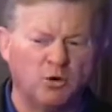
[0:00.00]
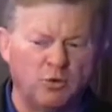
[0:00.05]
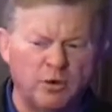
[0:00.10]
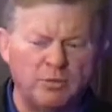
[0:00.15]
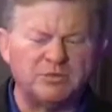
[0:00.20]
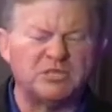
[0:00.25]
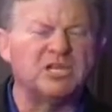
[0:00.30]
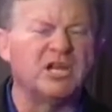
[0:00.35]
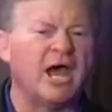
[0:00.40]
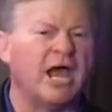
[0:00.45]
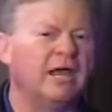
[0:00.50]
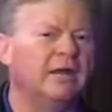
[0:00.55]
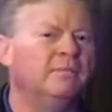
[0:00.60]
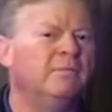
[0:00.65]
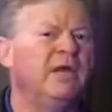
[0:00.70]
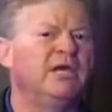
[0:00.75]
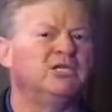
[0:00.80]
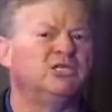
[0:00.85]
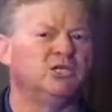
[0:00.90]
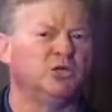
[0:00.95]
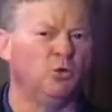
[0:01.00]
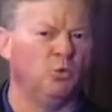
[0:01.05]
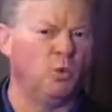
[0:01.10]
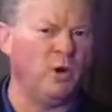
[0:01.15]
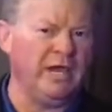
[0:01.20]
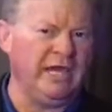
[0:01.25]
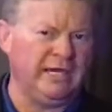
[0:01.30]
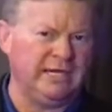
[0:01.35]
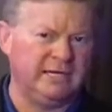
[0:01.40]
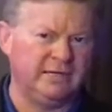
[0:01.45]
Kryptonite makes you
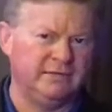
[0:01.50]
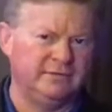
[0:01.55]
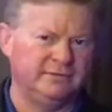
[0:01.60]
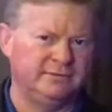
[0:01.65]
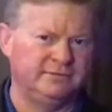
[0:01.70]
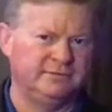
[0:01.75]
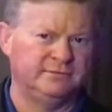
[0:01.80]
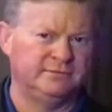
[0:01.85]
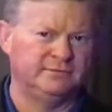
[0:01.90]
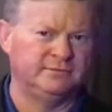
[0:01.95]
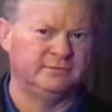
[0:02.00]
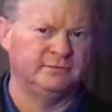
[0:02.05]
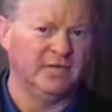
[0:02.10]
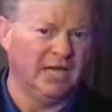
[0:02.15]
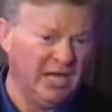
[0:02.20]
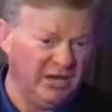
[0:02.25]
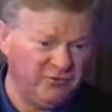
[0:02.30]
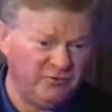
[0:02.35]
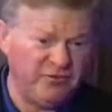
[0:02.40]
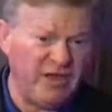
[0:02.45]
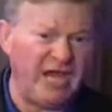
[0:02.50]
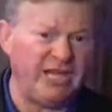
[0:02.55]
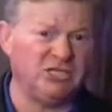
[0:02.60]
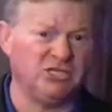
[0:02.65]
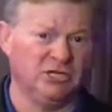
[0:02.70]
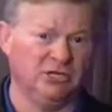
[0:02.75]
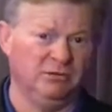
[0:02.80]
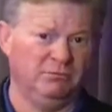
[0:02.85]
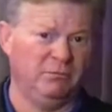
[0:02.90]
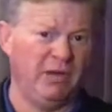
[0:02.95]
weak.
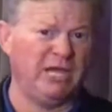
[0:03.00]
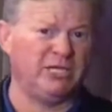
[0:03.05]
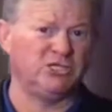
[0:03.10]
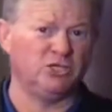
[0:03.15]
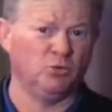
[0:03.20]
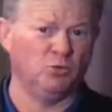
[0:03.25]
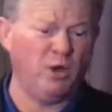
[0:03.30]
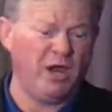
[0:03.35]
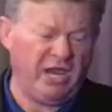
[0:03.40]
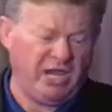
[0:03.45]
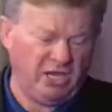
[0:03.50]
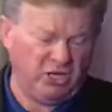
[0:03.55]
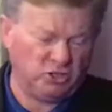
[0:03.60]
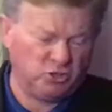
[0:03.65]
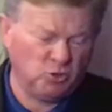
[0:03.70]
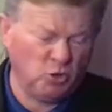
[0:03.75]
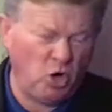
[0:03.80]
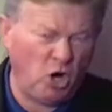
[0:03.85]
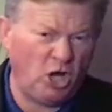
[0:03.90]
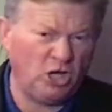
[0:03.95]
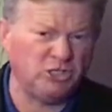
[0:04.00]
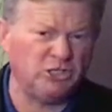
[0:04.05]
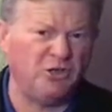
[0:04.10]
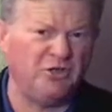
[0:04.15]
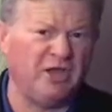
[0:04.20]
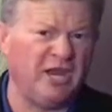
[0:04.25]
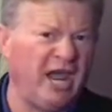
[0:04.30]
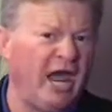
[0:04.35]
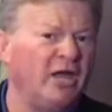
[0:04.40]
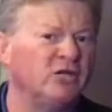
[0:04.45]
Infection makes you weak. It draws
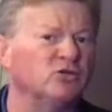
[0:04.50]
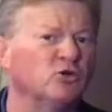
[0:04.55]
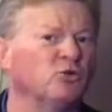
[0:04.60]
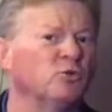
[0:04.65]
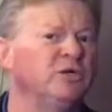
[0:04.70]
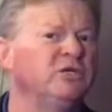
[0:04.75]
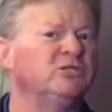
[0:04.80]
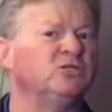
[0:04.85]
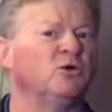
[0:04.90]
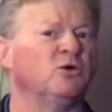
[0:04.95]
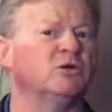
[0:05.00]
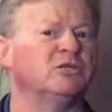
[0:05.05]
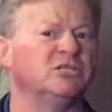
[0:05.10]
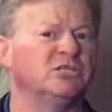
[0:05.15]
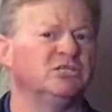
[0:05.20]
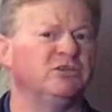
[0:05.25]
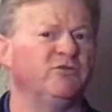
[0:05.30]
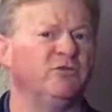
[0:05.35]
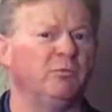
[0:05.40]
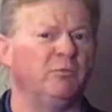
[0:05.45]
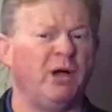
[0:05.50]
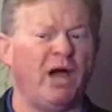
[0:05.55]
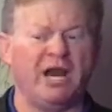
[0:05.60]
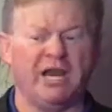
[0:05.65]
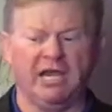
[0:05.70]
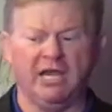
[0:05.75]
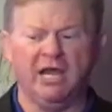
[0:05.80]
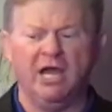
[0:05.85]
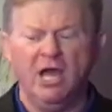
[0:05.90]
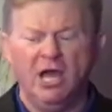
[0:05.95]
on the natural resources of your
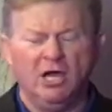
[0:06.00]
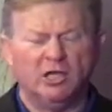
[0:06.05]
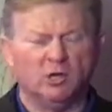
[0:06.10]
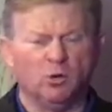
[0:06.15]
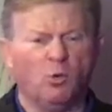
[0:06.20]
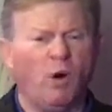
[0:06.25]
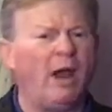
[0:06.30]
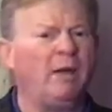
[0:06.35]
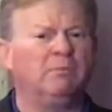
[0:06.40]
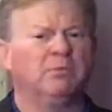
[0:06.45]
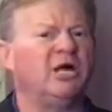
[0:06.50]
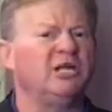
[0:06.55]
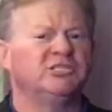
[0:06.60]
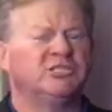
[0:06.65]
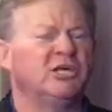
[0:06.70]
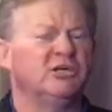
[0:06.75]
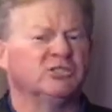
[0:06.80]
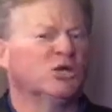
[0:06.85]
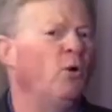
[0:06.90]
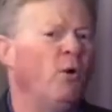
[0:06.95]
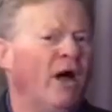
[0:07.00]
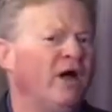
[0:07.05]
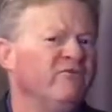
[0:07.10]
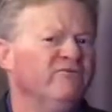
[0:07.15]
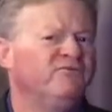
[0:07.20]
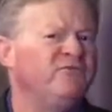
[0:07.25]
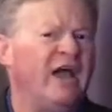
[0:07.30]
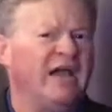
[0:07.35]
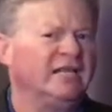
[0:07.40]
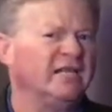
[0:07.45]
body. The white blood cells go out
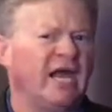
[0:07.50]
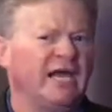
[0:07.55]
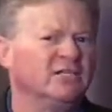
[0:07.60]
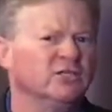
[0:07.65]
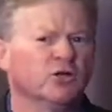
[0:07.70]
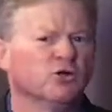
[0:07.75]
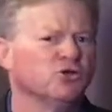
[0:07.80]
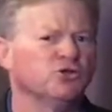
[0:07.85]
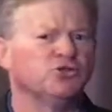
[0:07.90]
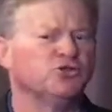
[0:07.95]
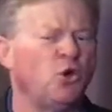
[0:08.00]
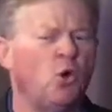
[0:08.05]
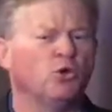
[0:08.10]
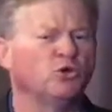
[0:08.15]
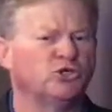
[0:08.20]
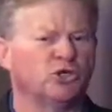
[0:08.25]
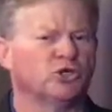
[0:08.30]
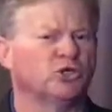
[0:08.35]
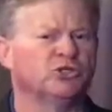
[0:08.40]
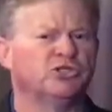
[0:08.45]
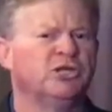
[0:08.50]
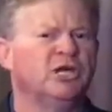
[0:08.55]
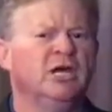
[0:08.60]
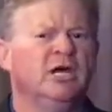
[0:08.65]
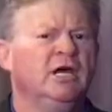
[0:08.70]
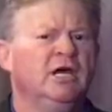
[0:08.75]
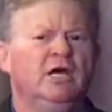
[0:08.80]
and fight like little soldiers